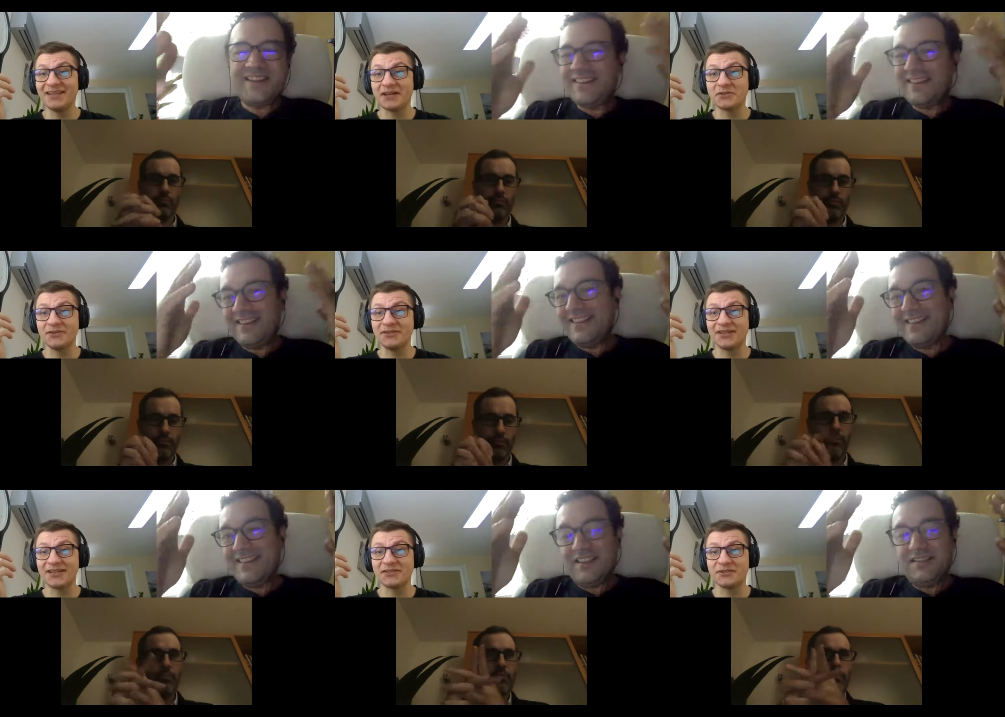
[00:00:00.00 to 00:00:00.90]
Speaker 1: actually
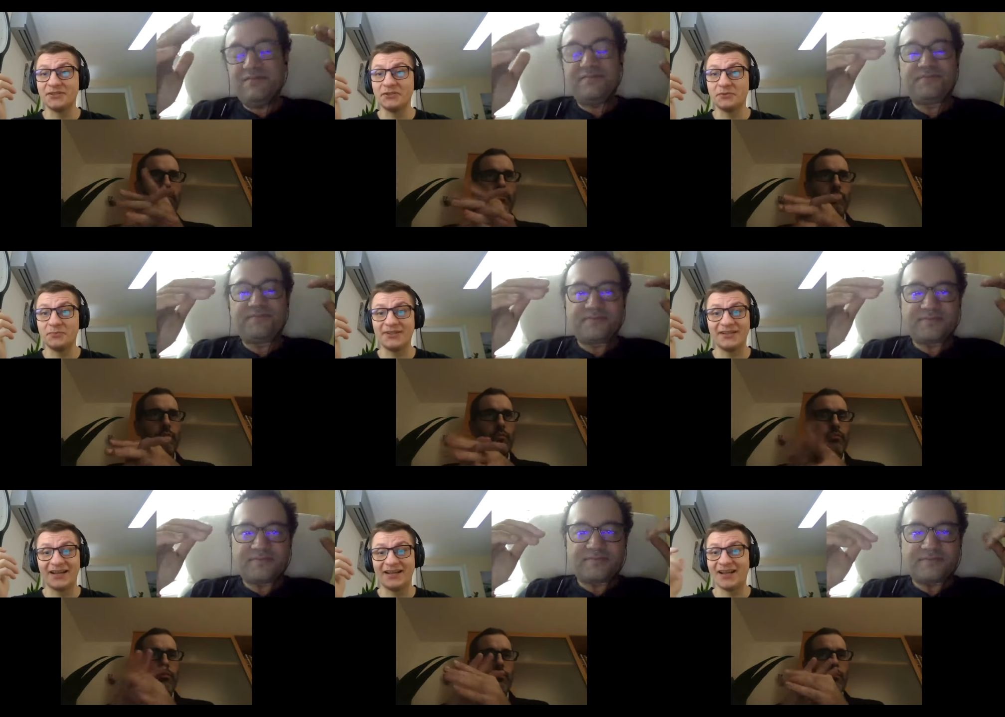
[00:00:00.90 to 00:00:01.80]
does not need to be
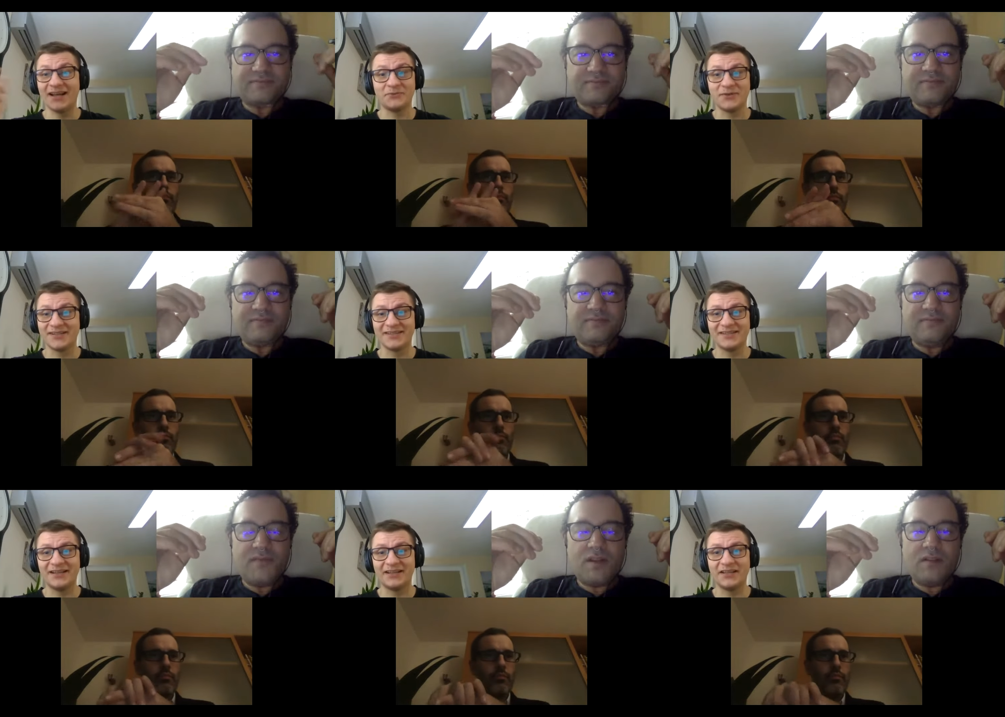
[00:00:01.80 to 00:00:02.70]
an
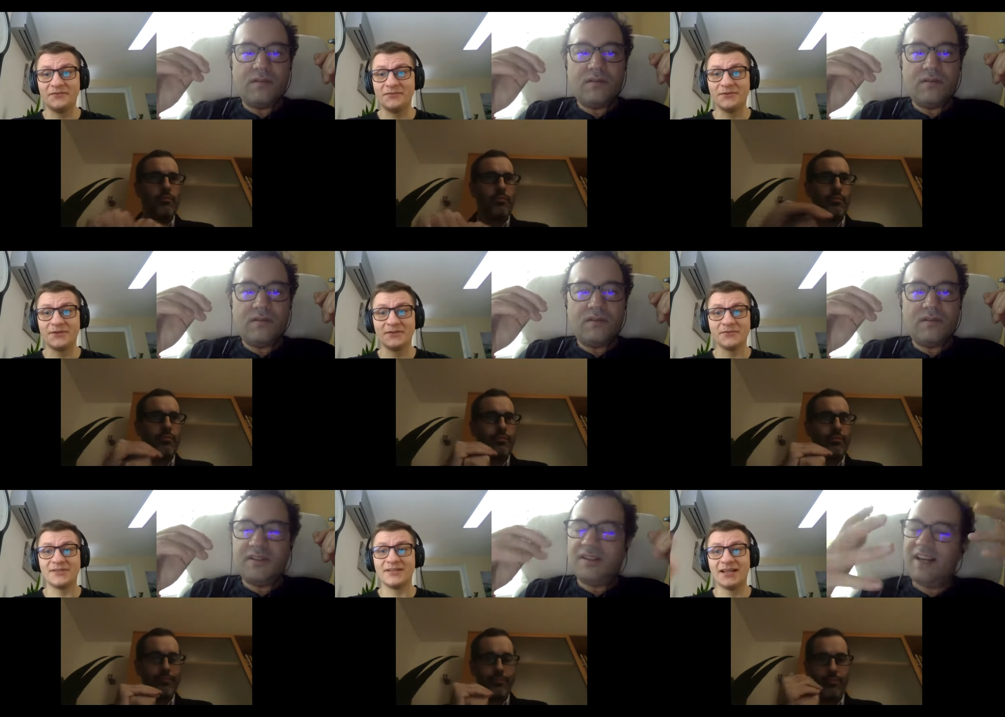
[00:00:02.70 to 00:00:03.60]
address. Like if you are
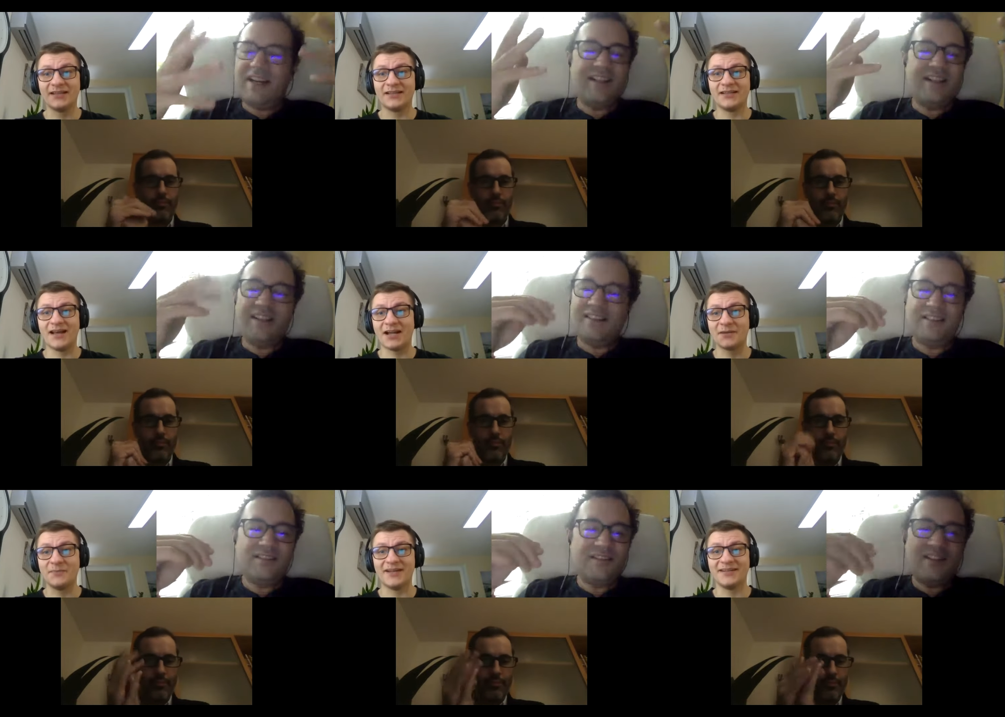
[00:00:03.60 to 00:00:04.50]
using like
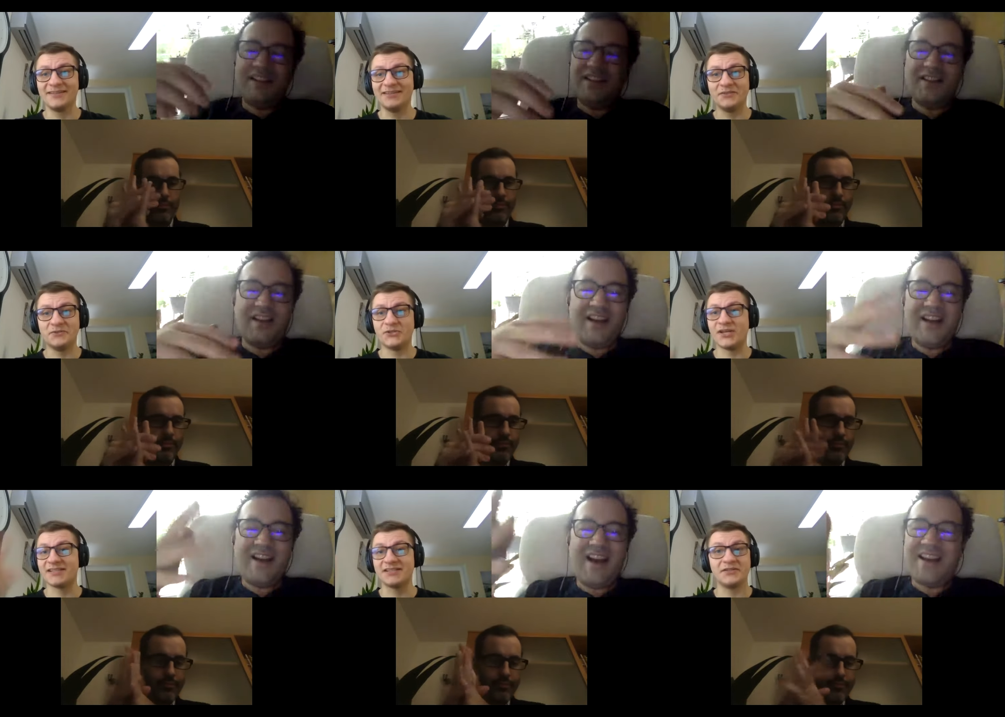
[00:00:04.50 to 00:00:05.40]
Acme, you
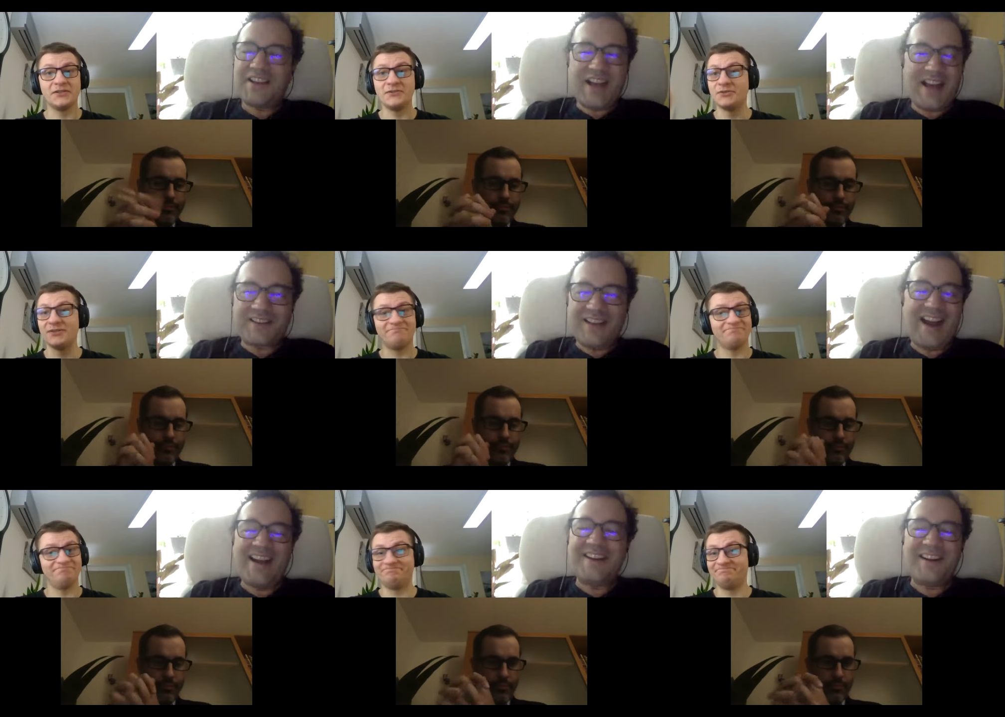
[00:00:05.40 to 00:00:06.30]
just I, exactly. You,
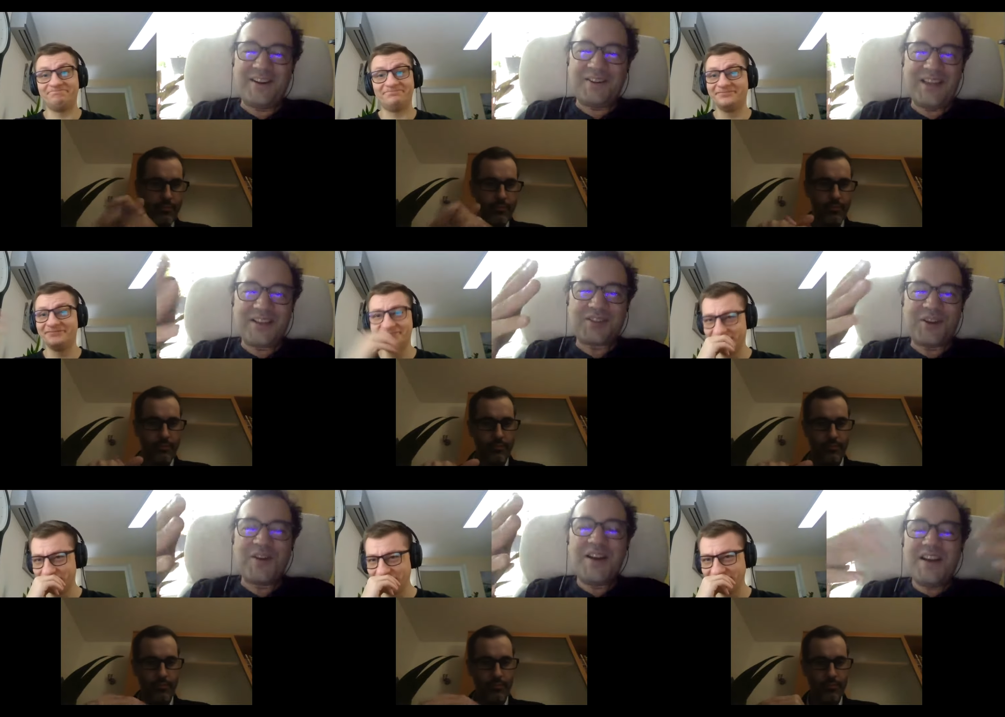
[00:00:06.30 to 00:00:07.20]
Speaker 2: I know. Like
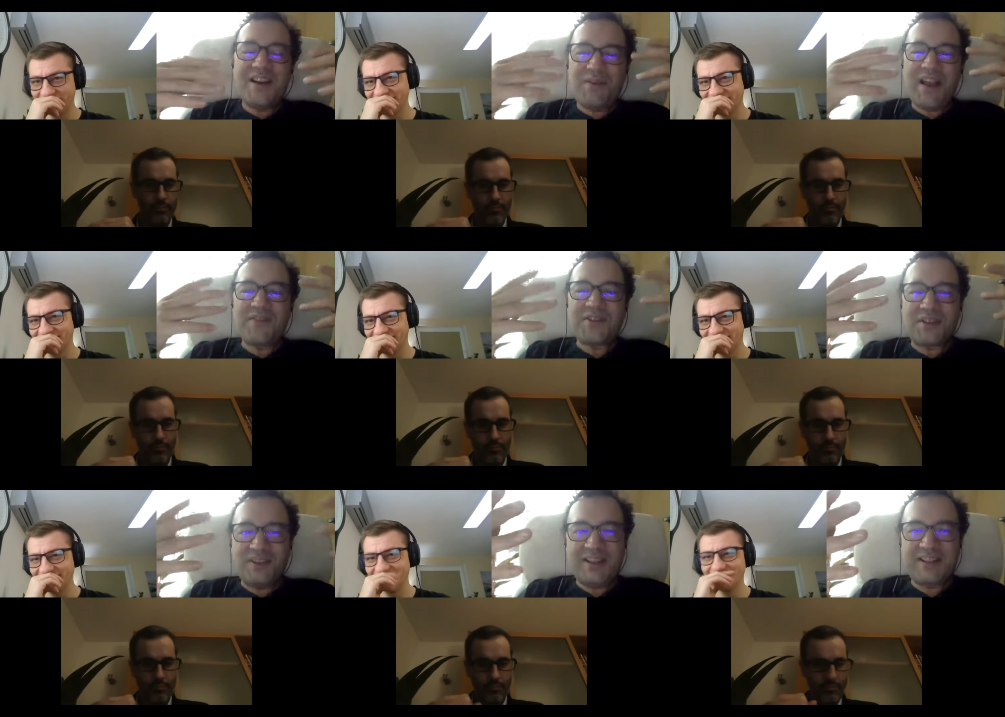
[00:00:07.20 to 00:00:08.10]
so, we have this
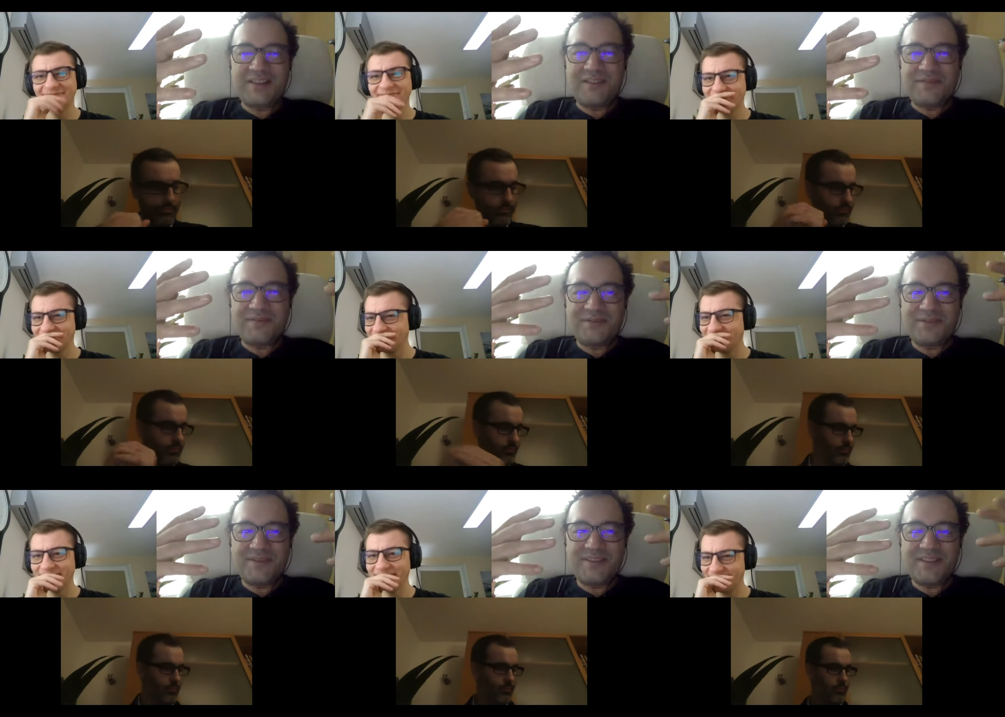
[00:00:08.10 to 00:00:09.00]
collective
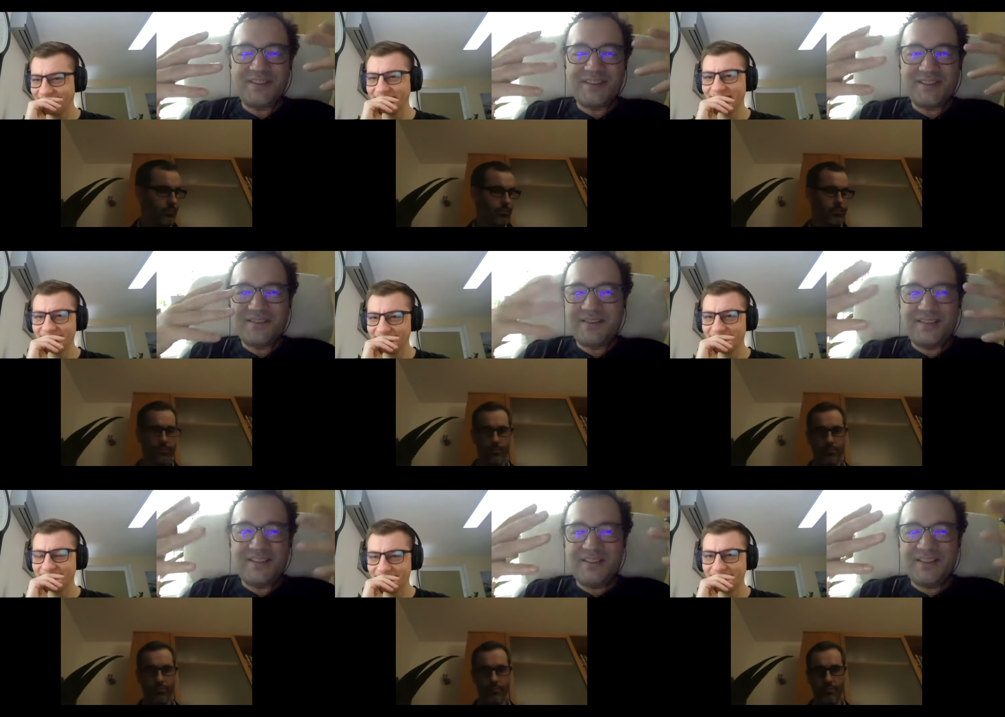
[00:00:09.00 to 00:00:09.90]

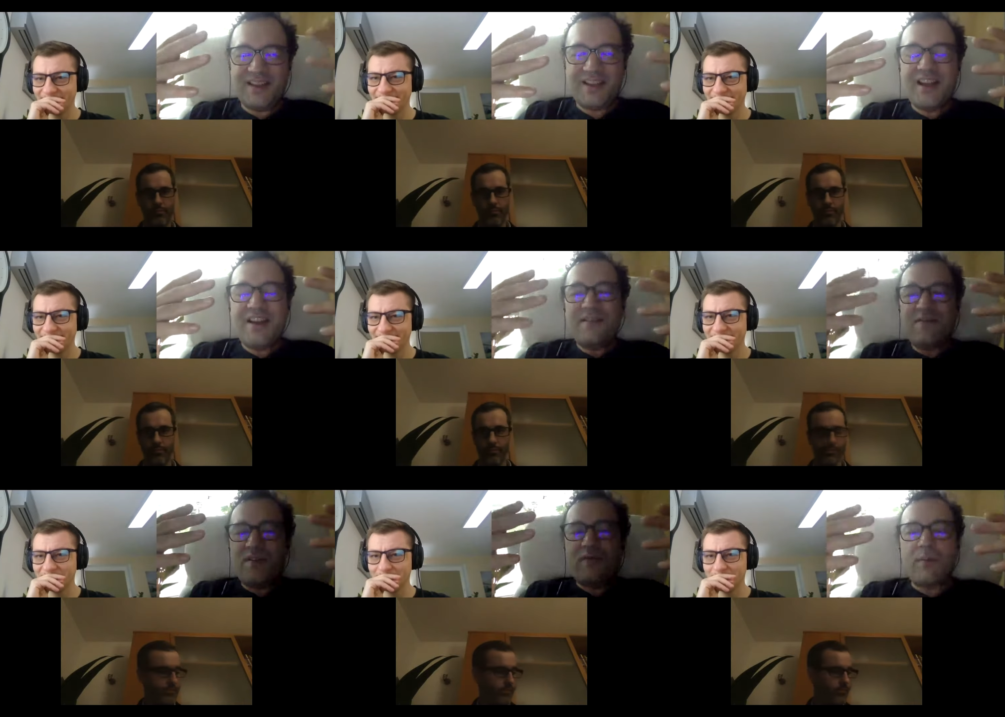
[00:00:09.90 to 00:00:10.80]
like
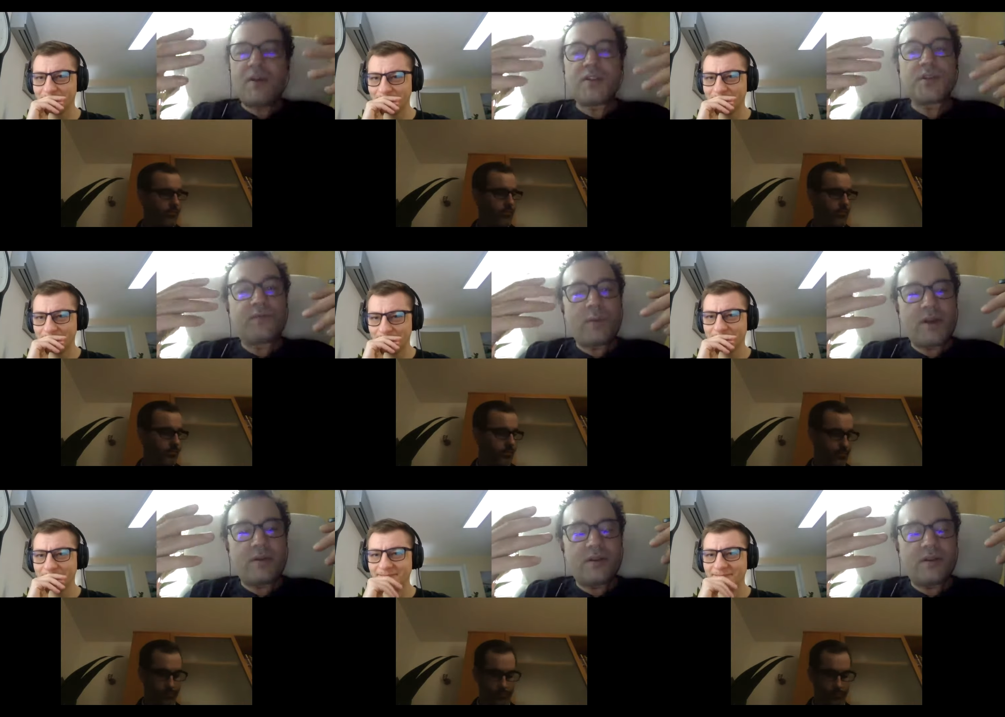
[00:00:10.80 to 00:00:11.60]
from a from a